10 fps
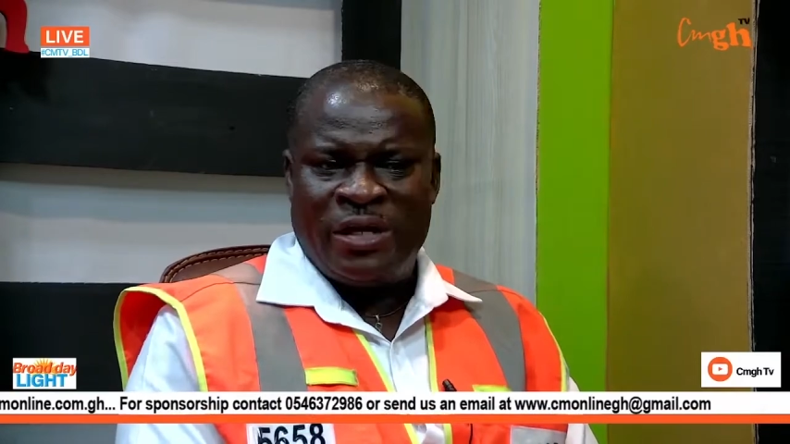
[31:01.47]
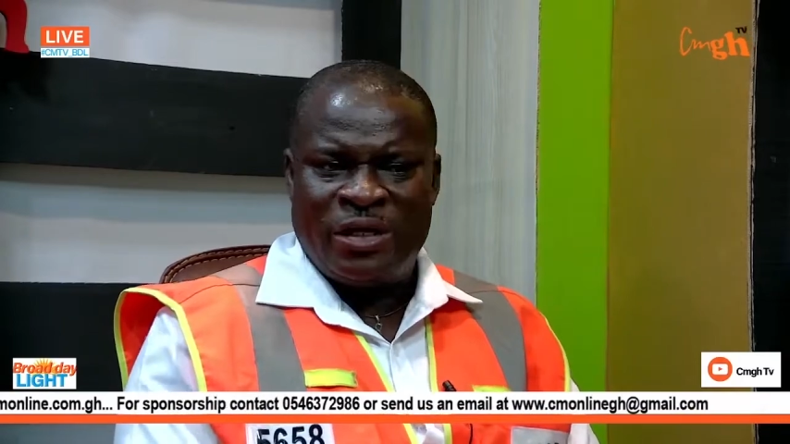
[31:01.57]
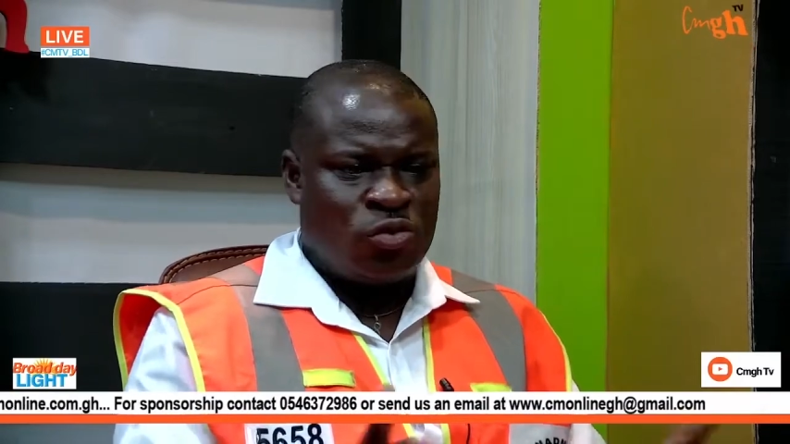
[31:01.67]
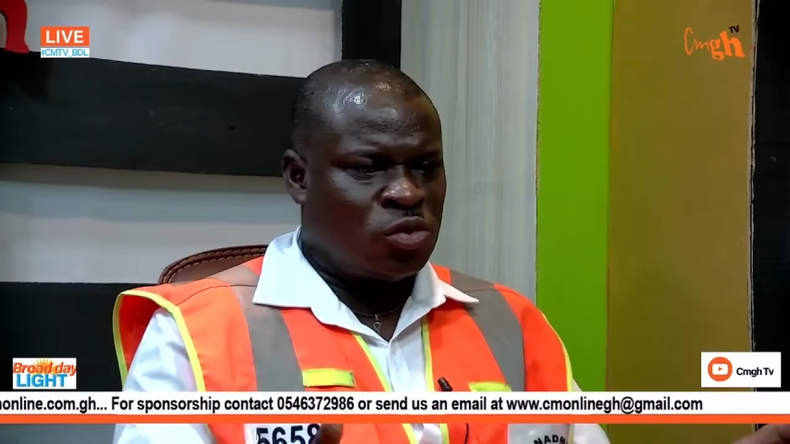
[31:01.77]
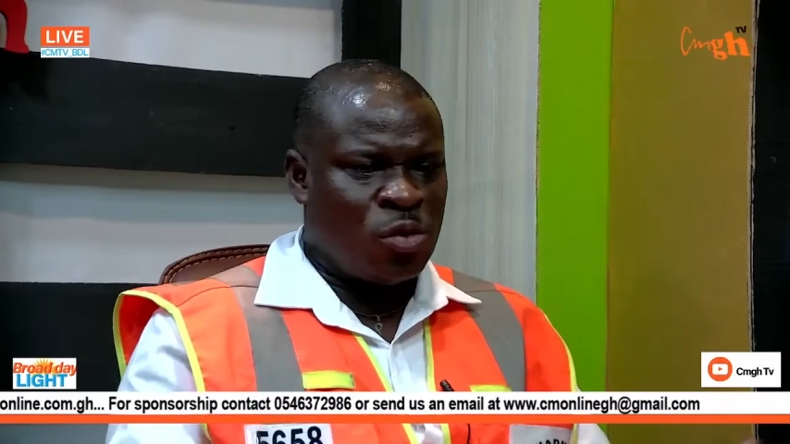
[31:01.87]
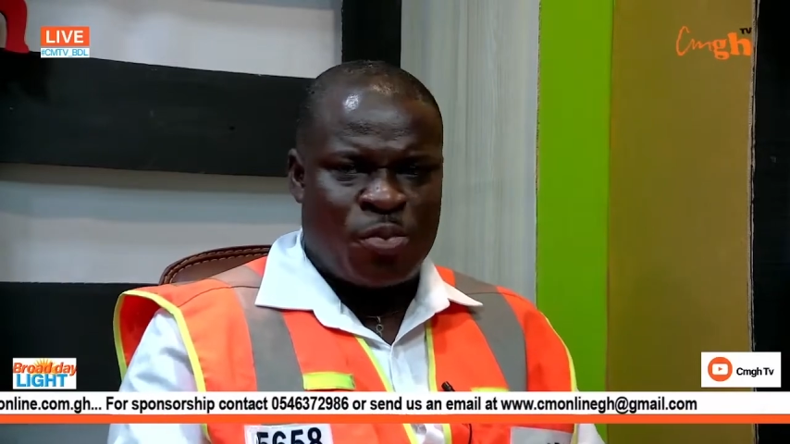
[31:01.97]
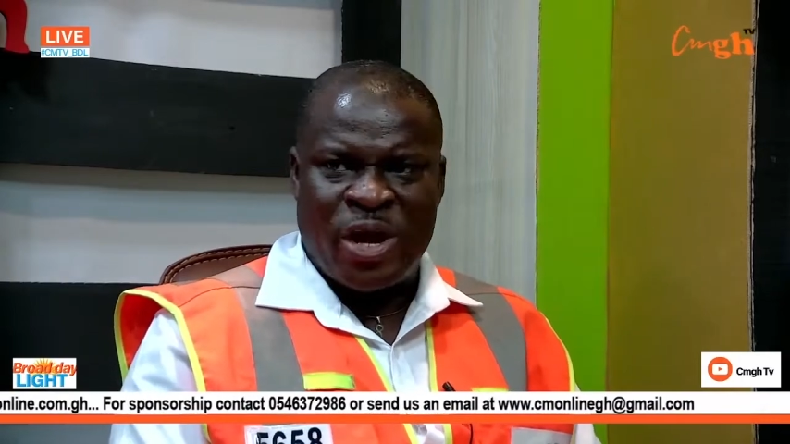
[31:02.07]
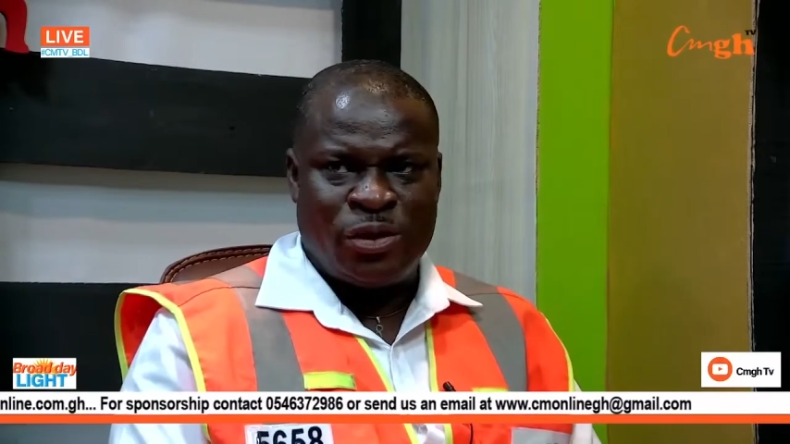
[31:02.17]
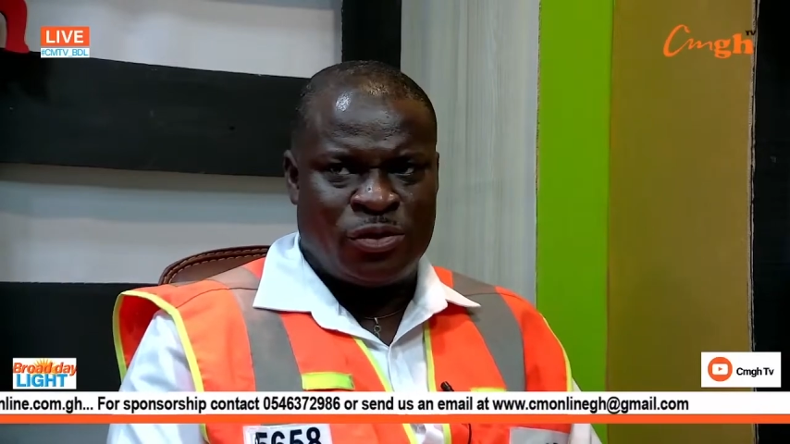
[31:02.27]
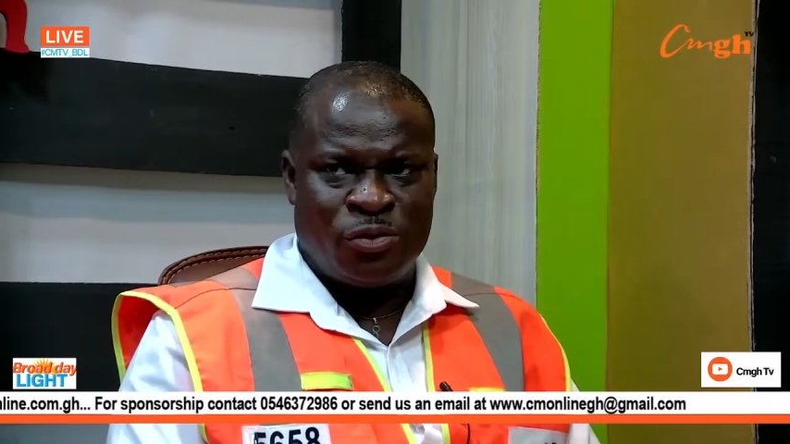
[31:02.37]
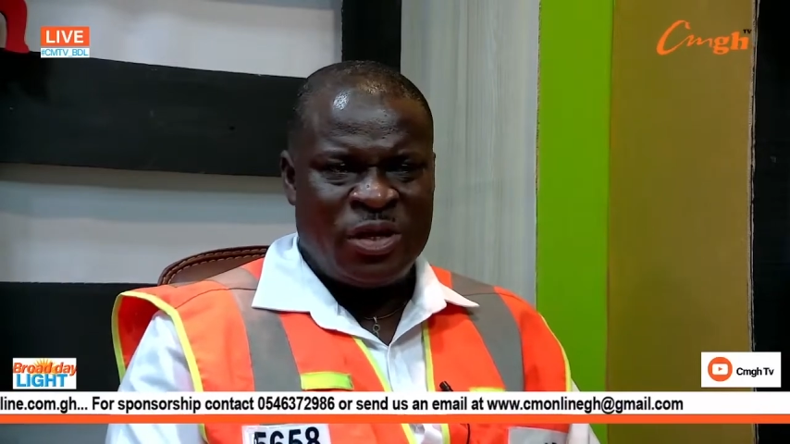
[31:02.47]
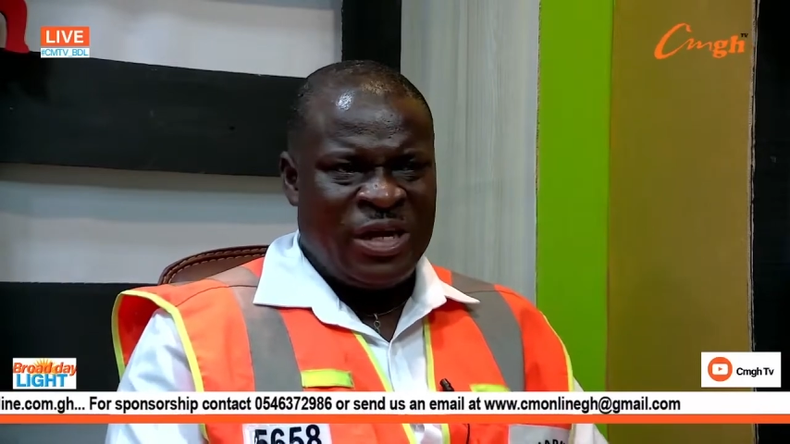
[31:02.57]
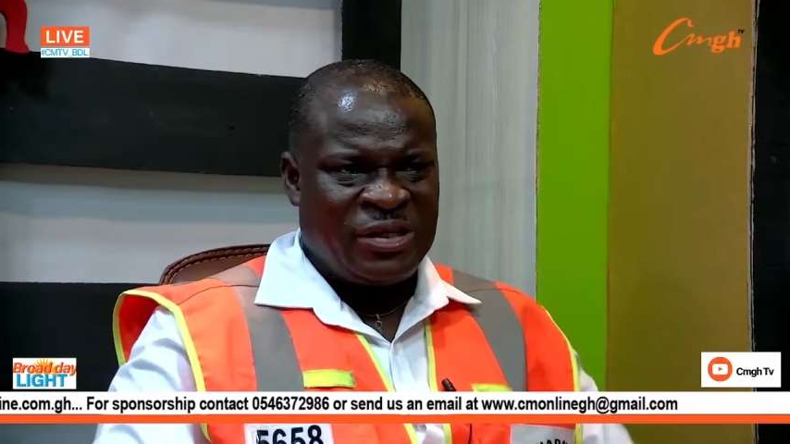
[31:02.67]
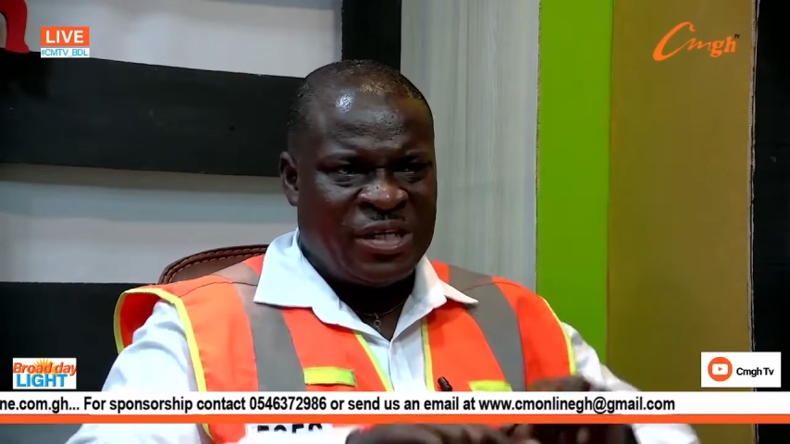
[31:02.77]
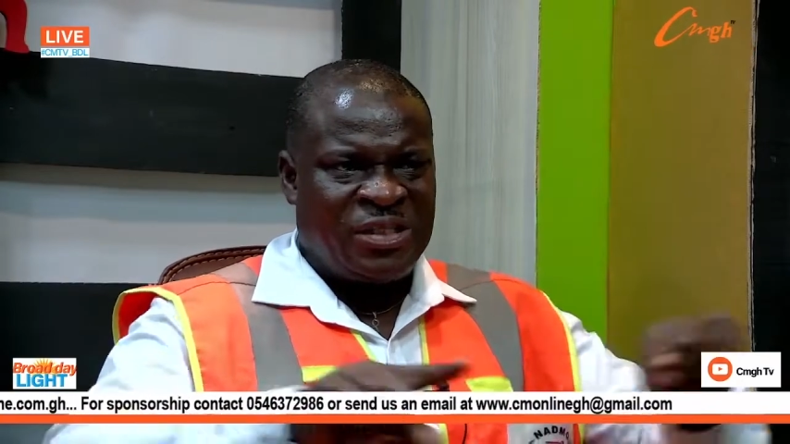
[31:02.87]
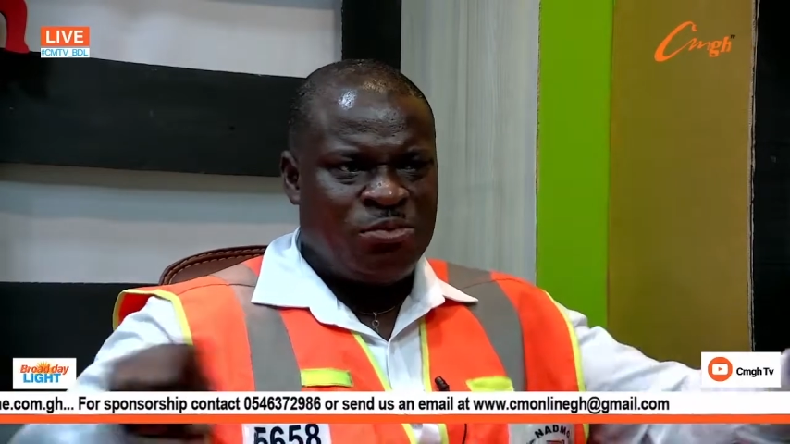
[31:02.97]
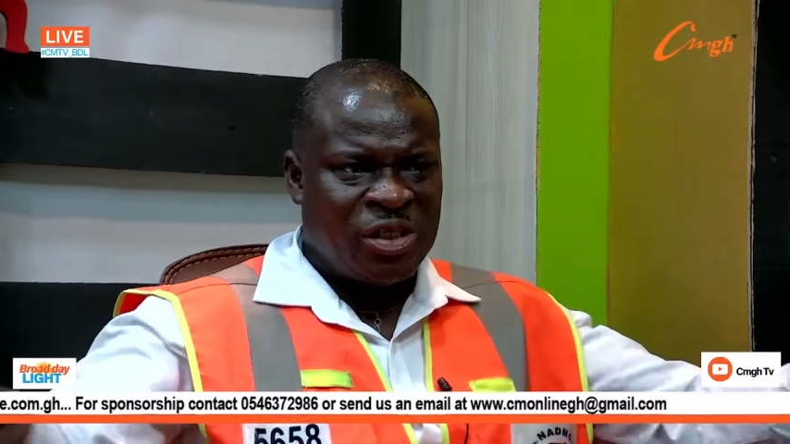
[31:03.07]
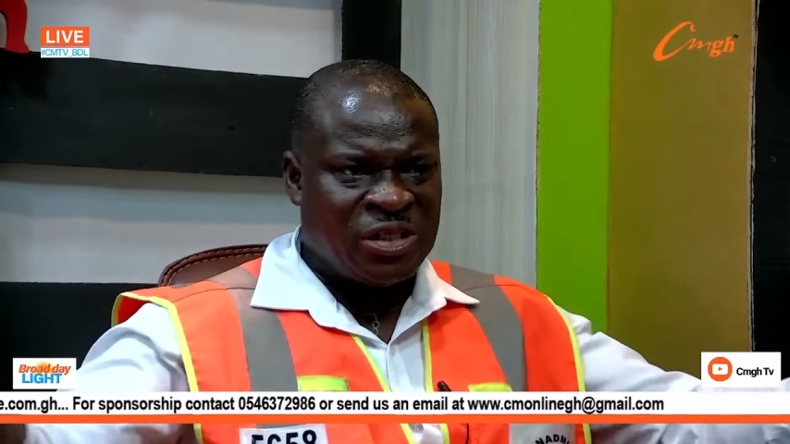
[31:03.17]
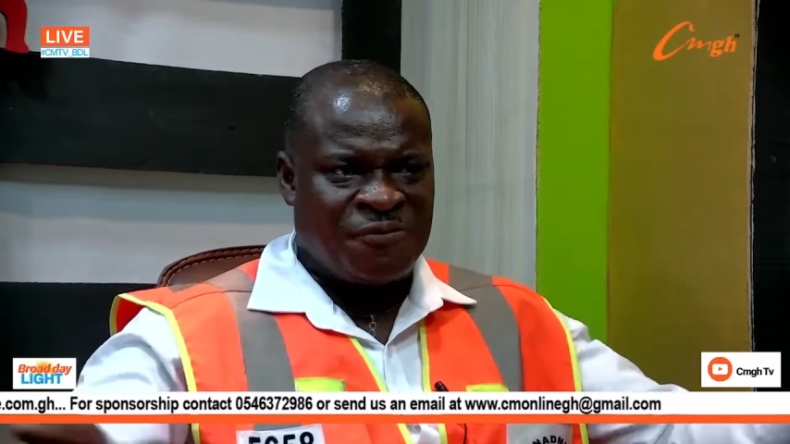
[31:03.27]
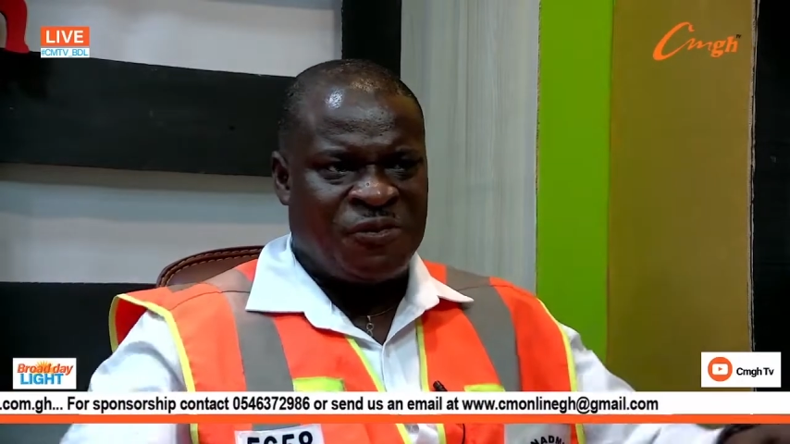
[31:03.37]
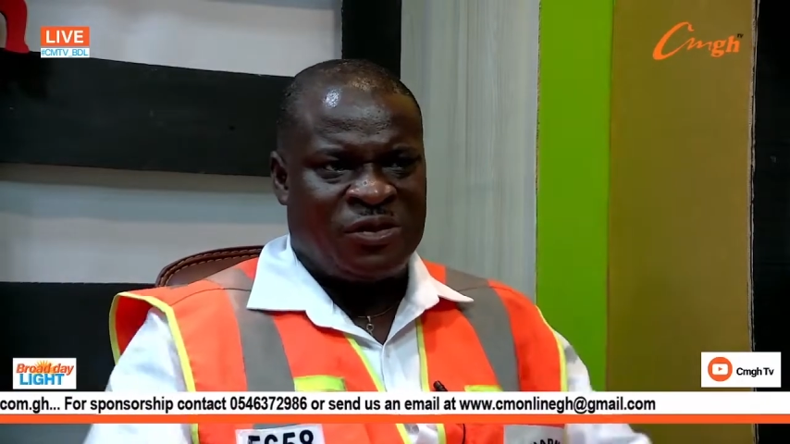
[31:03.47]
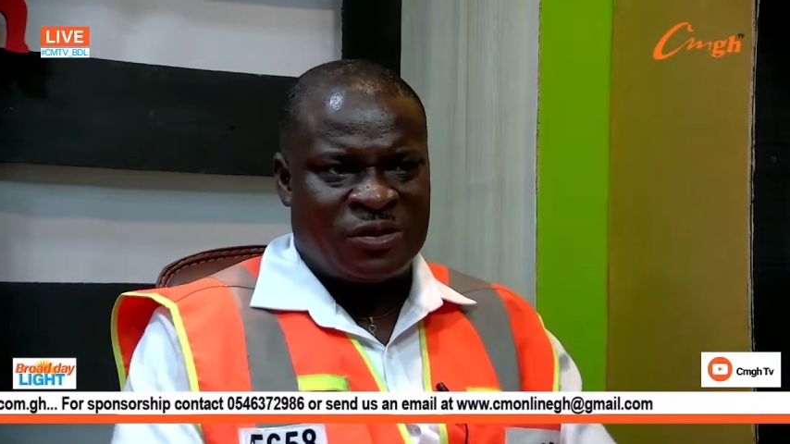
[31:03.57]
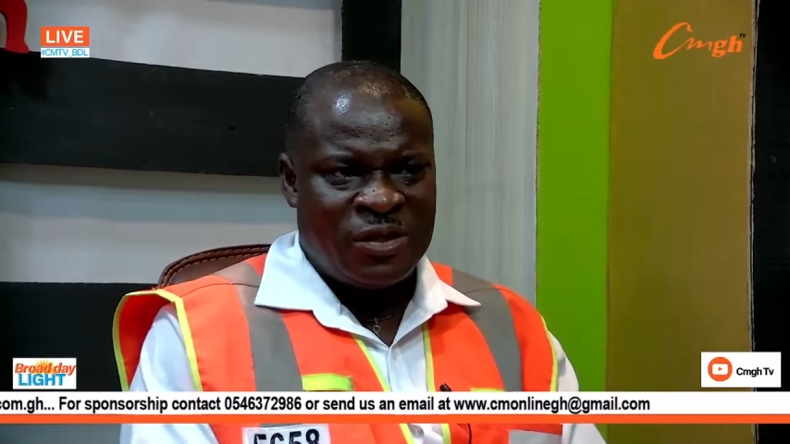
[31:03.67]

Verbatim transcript: it will surprise you, 30 meter feet